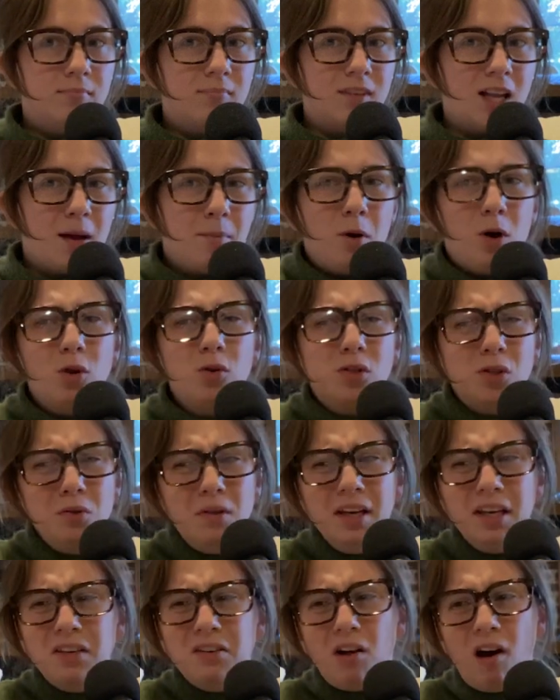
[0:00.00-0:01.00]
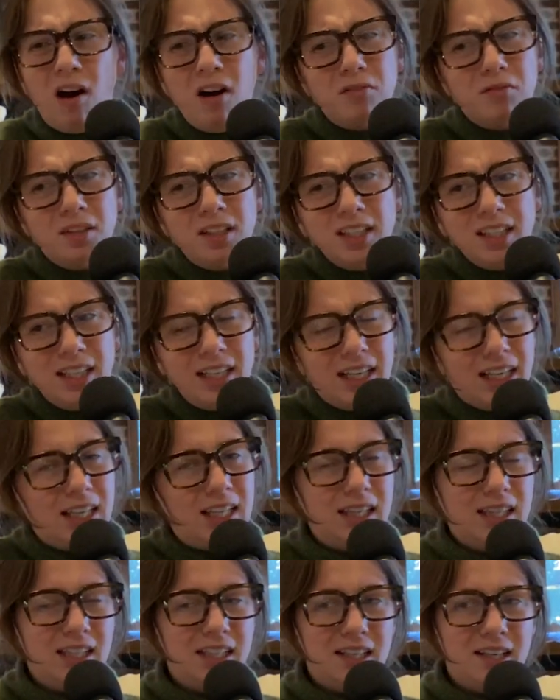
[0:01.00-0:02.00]
I'm also, like, not really
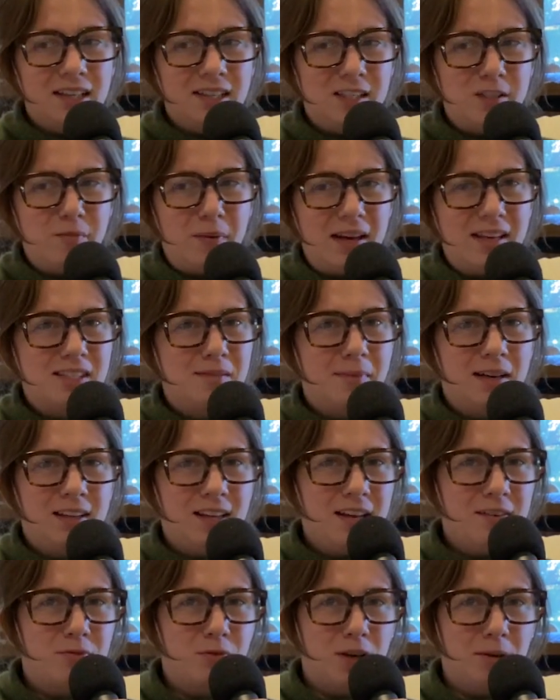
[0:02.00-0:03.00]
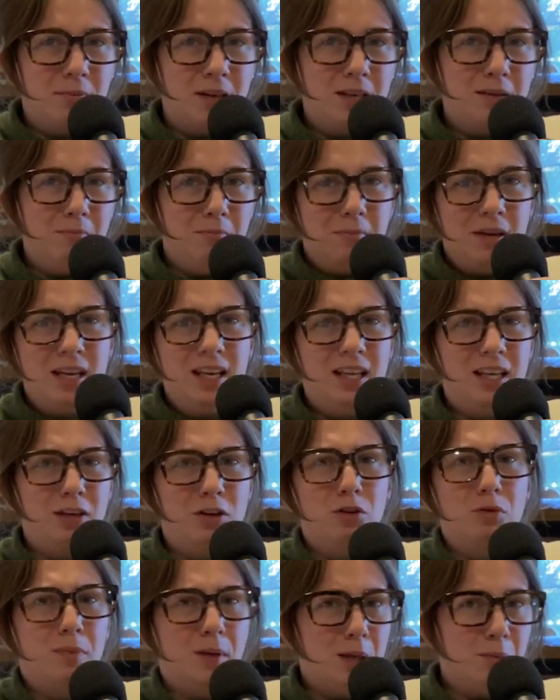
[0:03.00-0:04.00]
in a space in my life where I'm, like, meeting
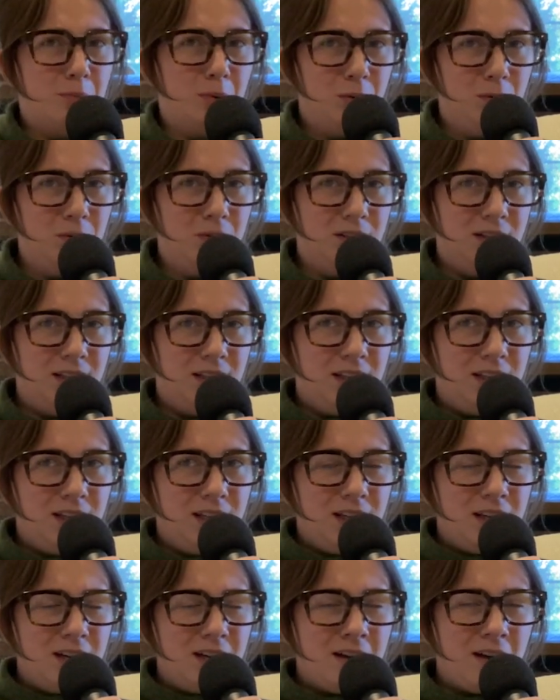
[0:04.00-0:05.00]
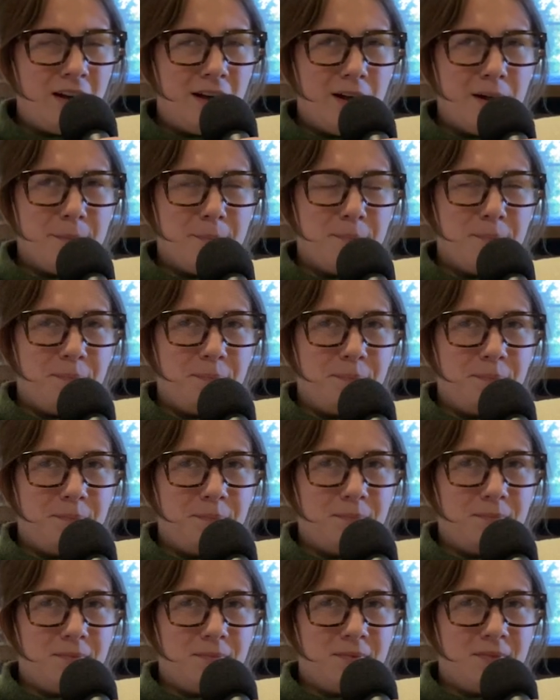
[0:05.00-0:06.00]
new people
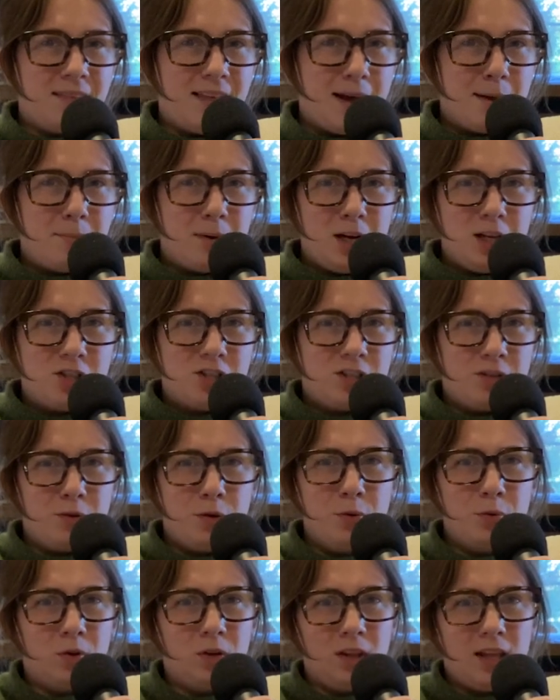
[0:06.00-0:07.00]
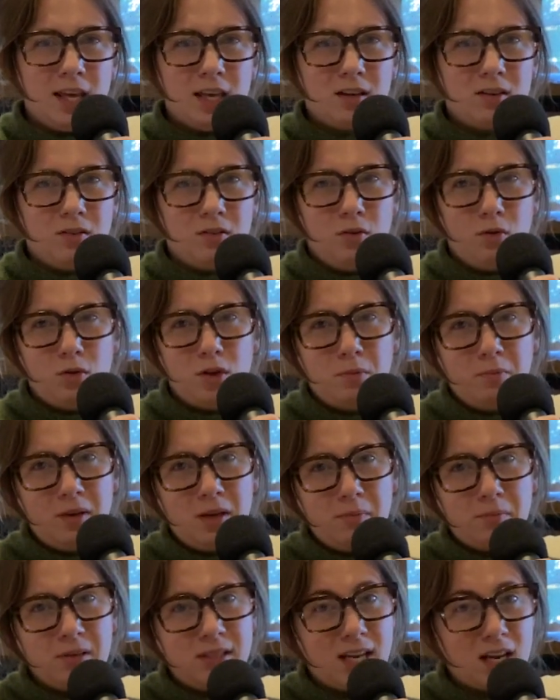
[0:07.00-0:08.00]
that much, who are, like, who could be
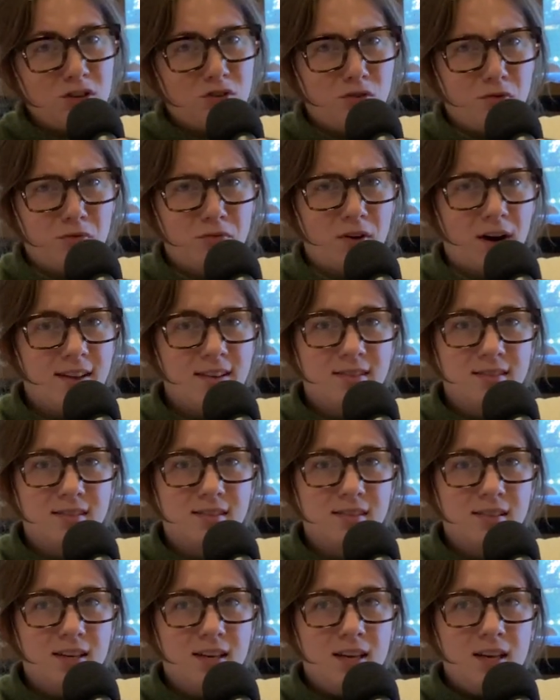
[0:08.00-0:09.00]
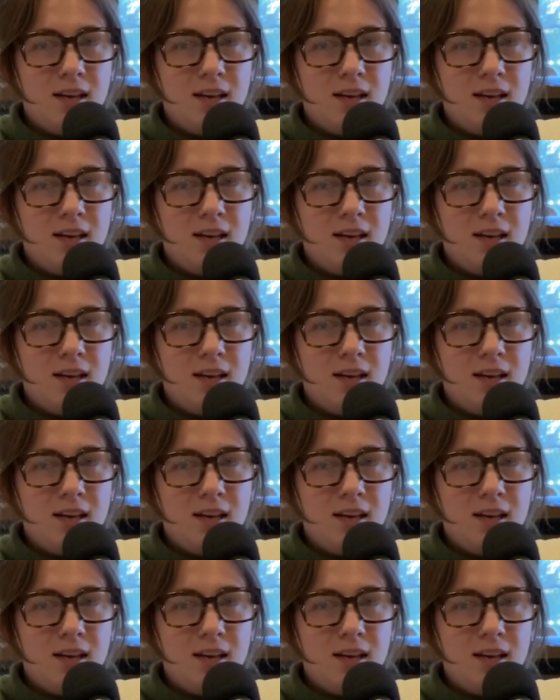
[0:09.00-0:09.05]
potential friends.